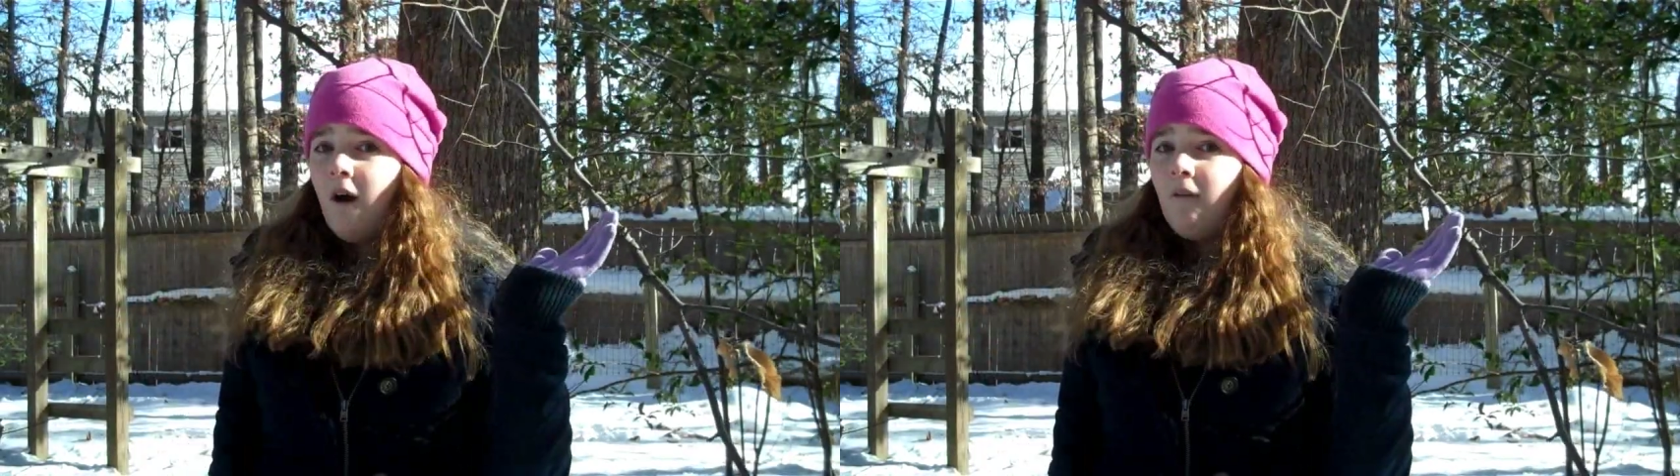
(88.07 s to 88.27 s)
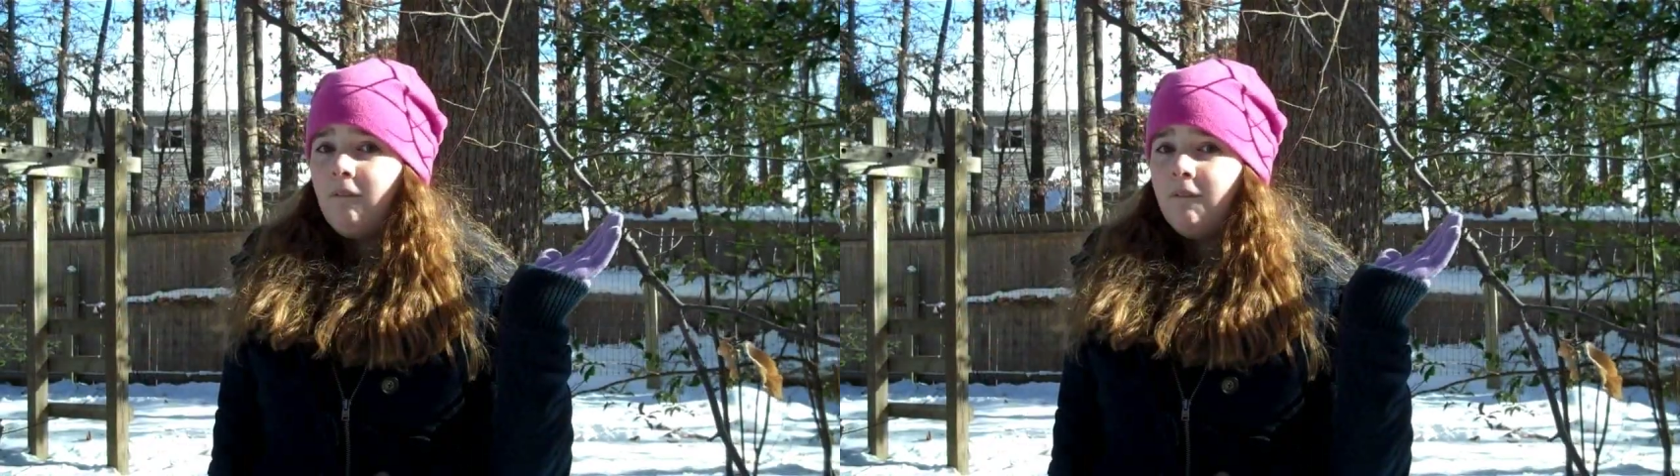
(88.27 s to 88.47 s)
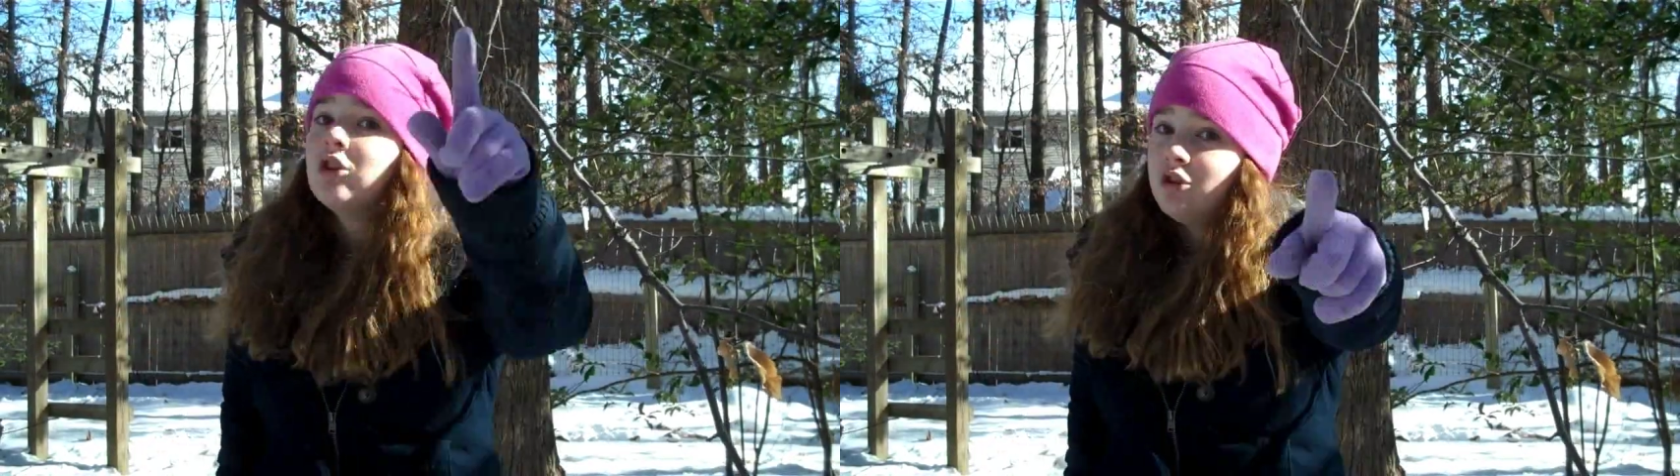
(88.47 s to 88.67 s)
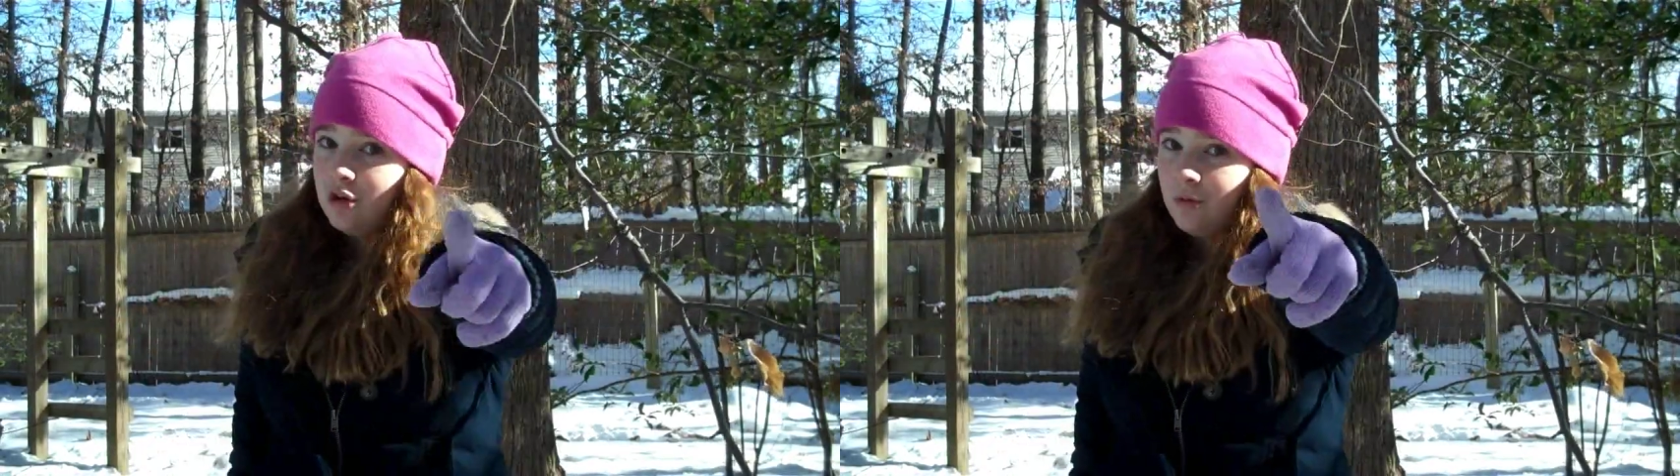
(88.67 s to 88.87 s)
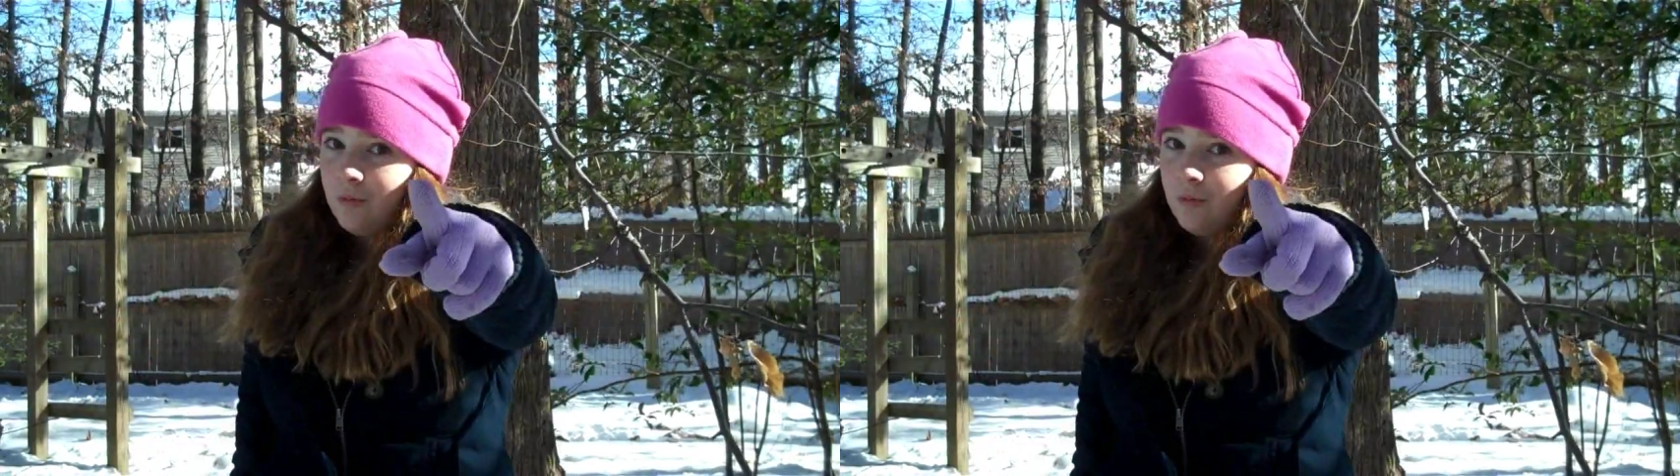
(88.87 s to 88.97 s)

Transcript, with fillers: of you.